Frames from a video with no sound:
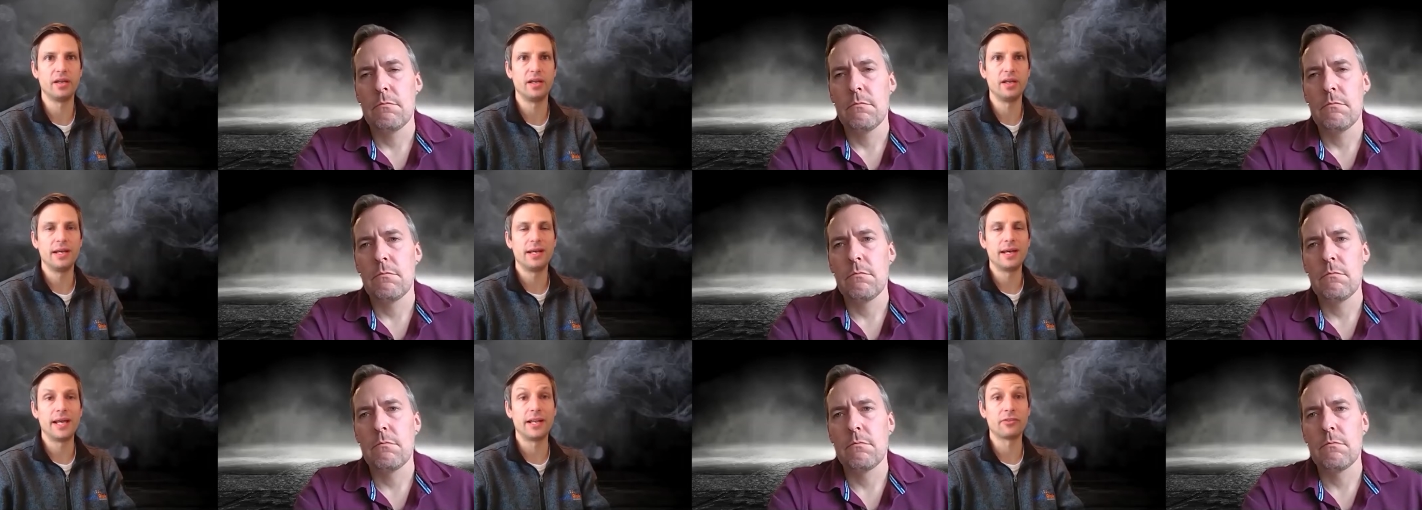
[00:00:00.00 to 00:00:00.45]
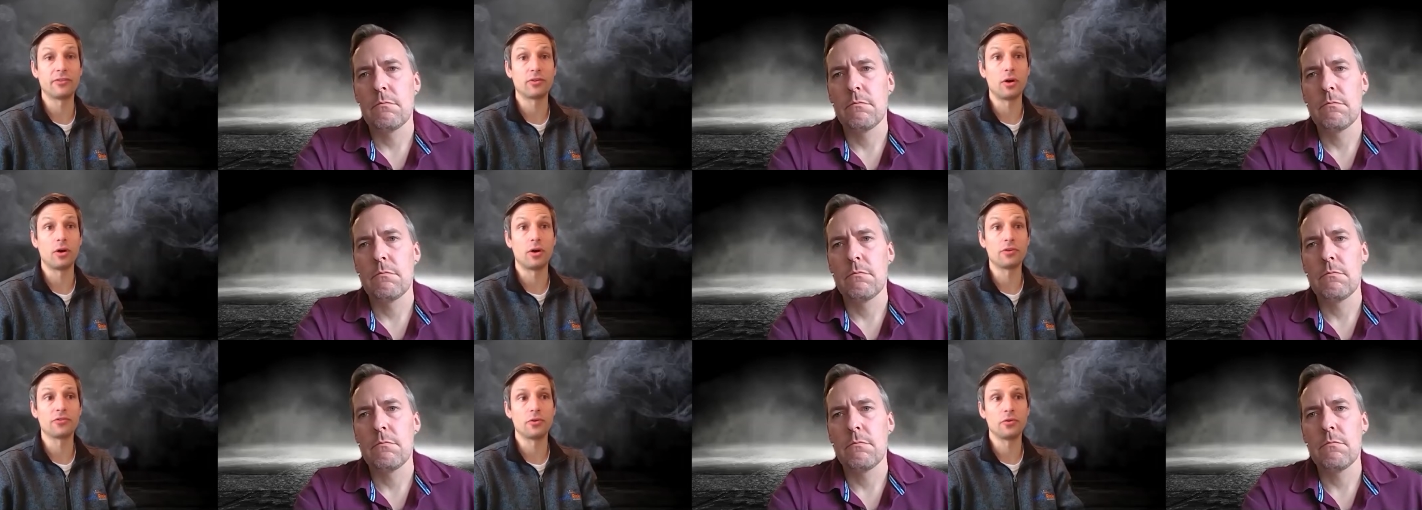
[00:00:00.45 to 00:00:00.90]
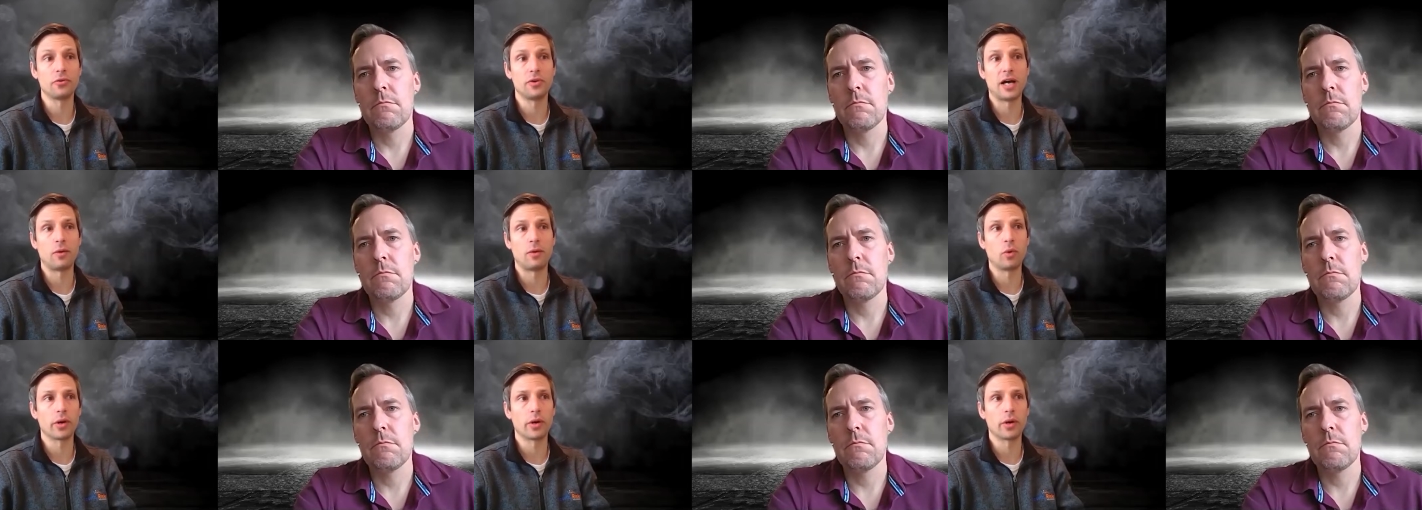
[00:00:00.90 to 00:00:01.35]
Speaker 1: and it's also not
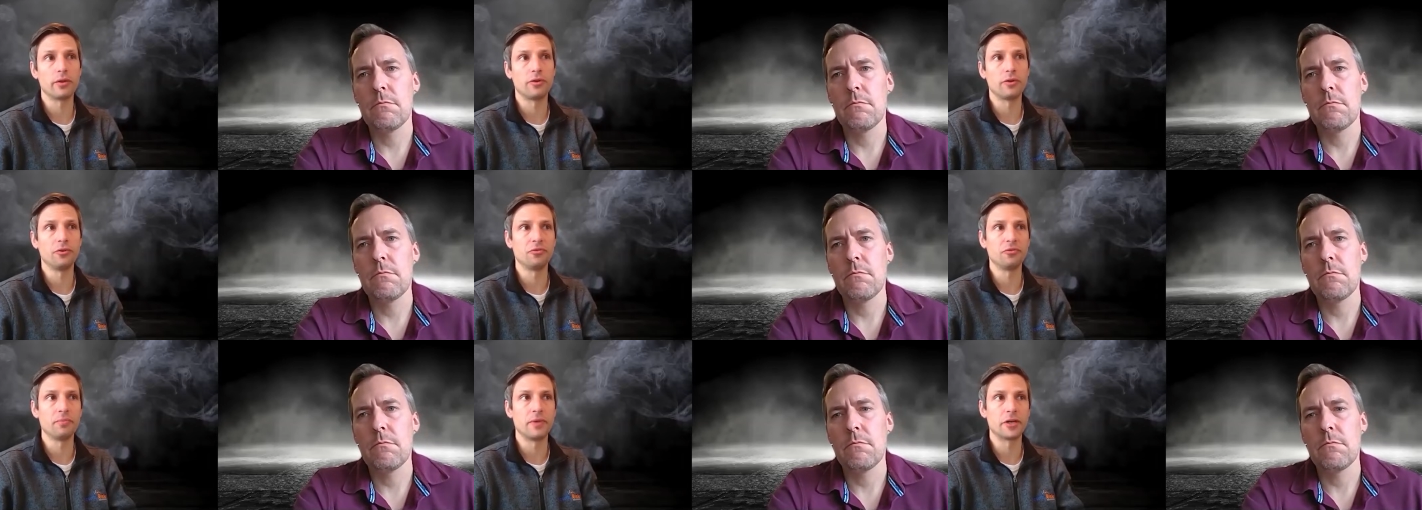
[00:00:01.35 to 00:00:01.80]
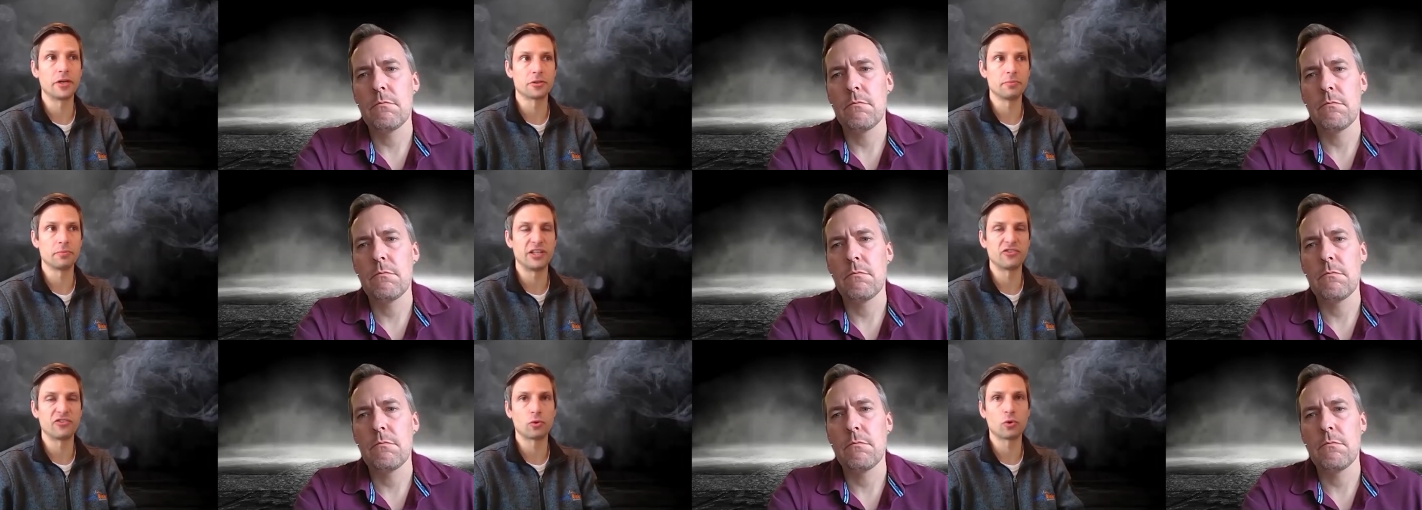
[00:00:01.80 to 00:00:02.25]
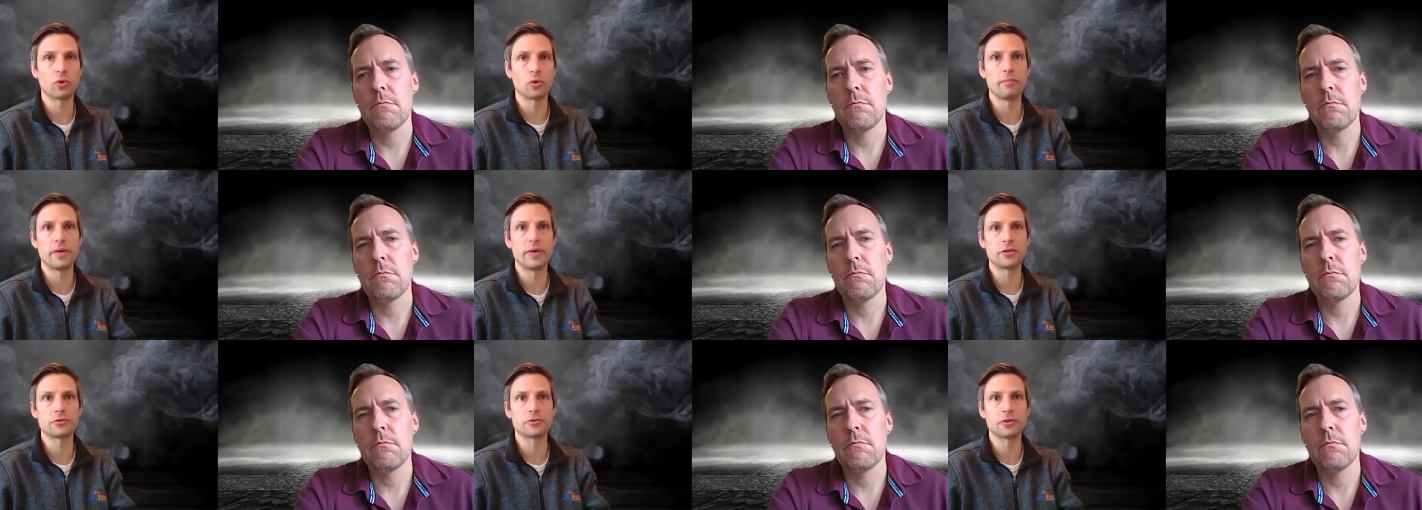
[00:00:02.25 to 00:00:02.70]
one of those measurements or
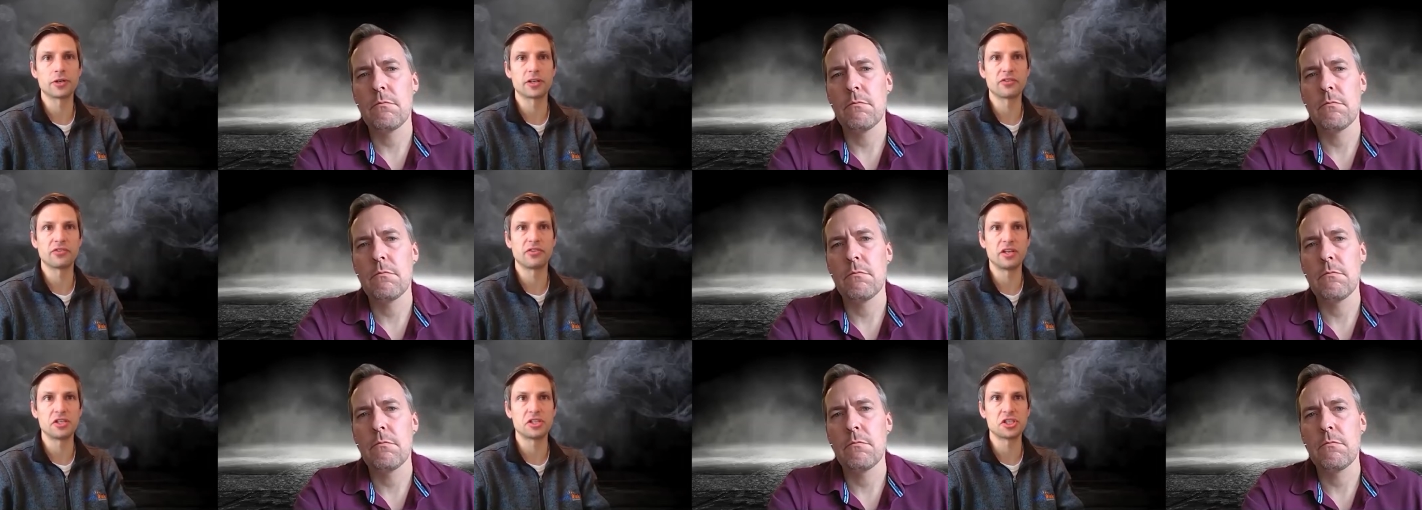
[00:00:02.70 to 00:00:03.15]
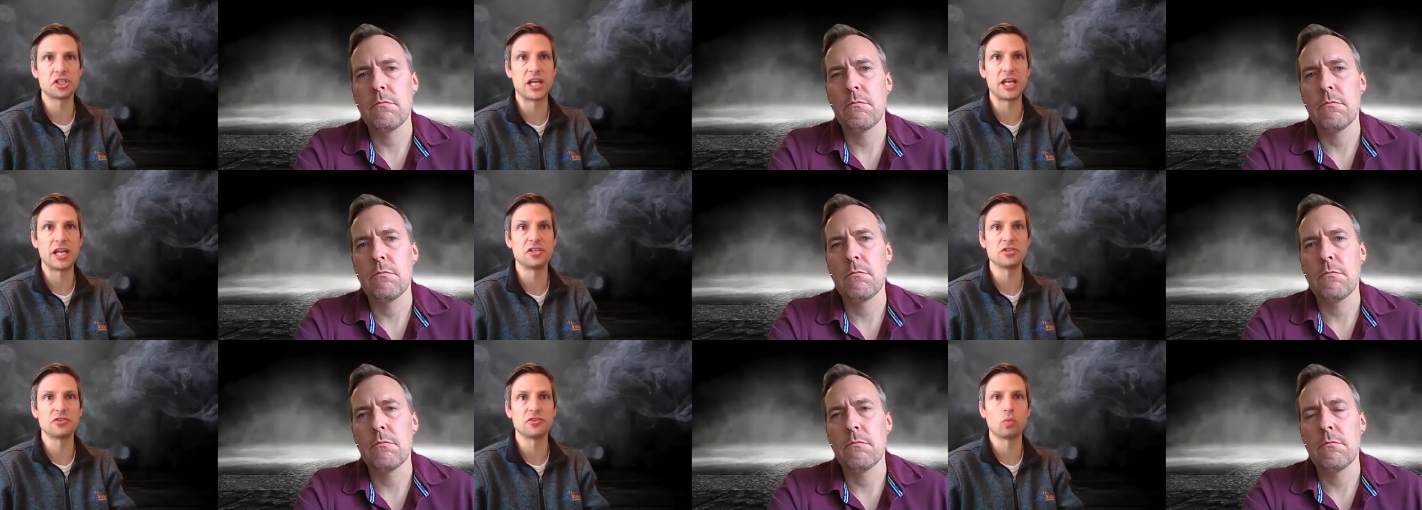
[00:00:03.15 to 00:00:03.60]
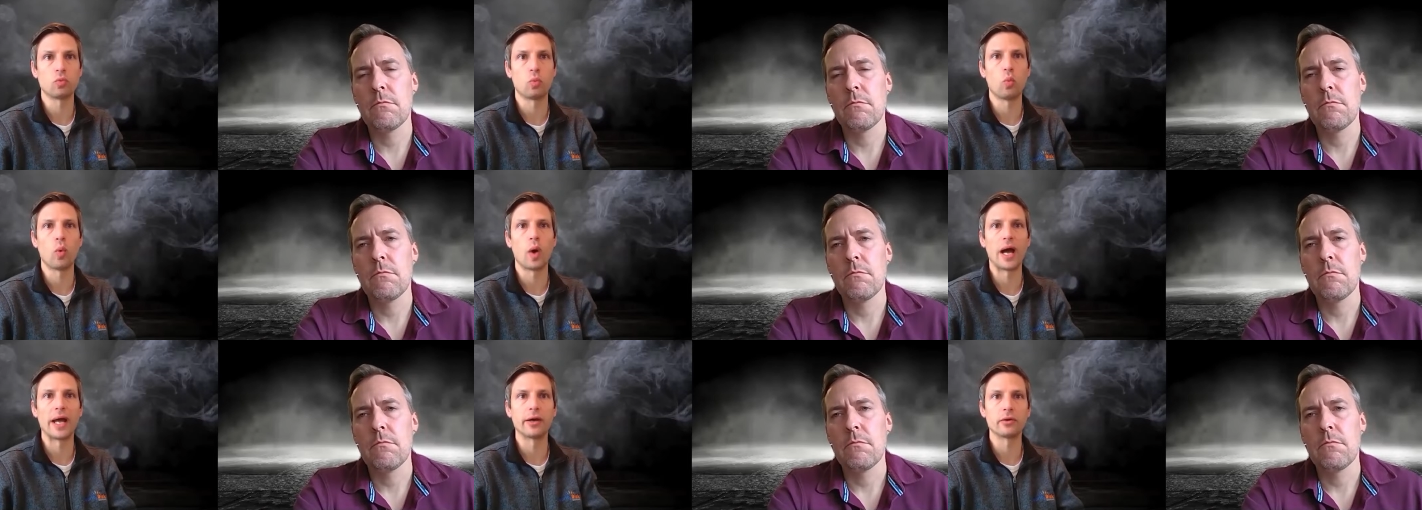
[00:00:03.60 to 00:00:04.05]
metrics that changes
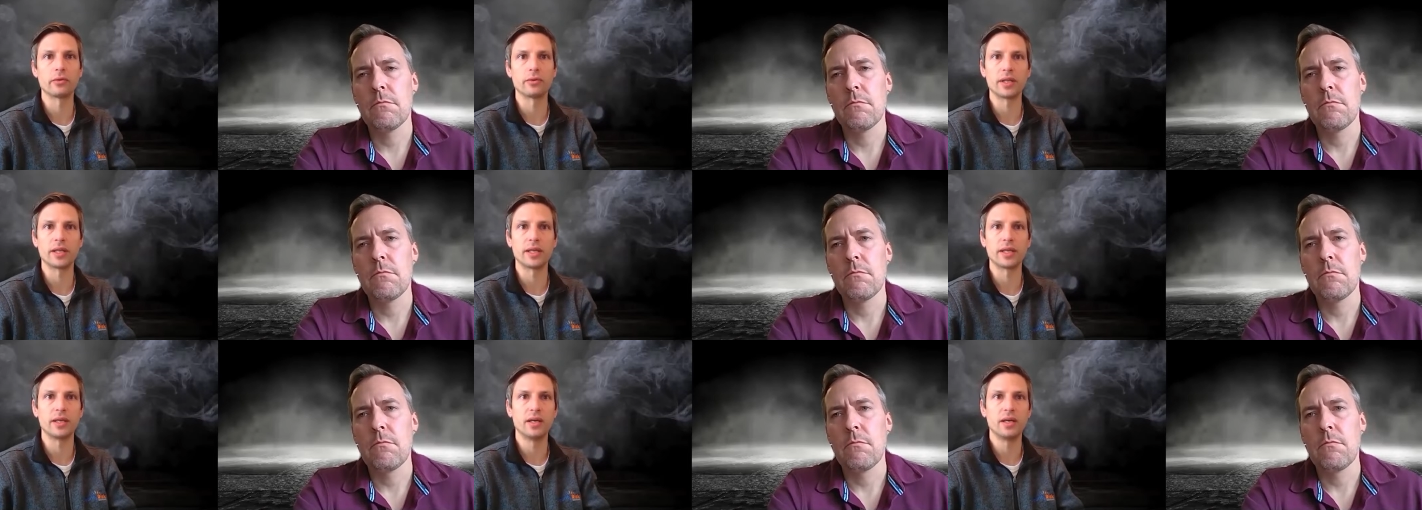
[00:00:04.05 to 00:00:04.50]
wildly